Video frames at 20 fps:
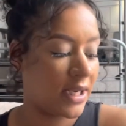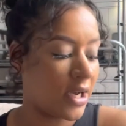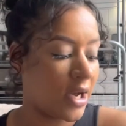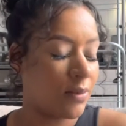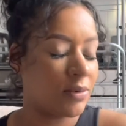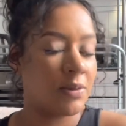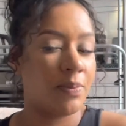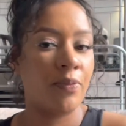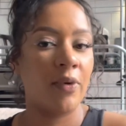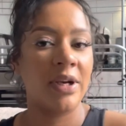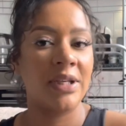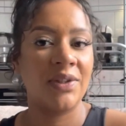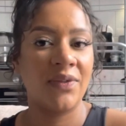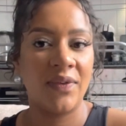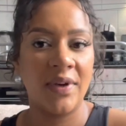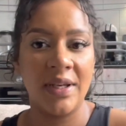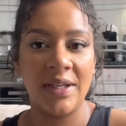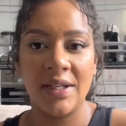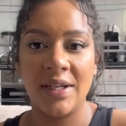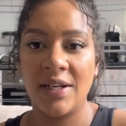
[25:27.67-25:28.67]
I was
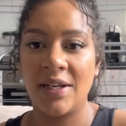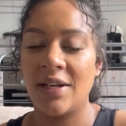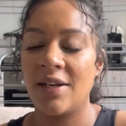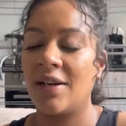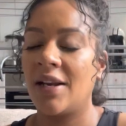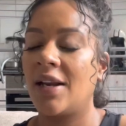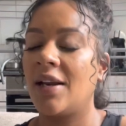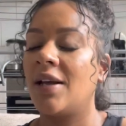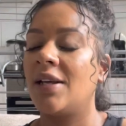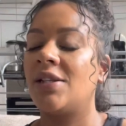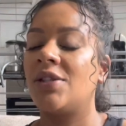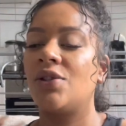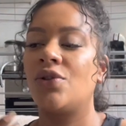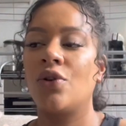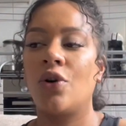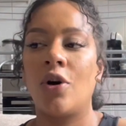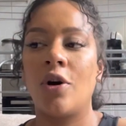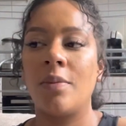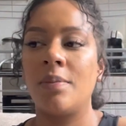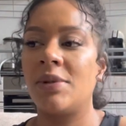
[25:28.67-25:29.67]
breastfeeding and then I
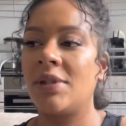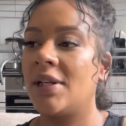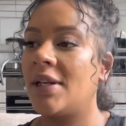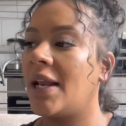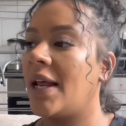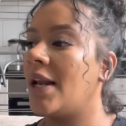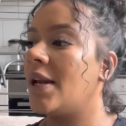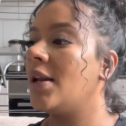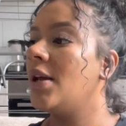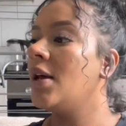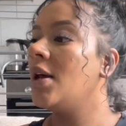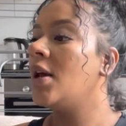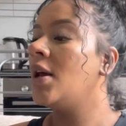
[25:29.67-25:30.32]
stopped. And then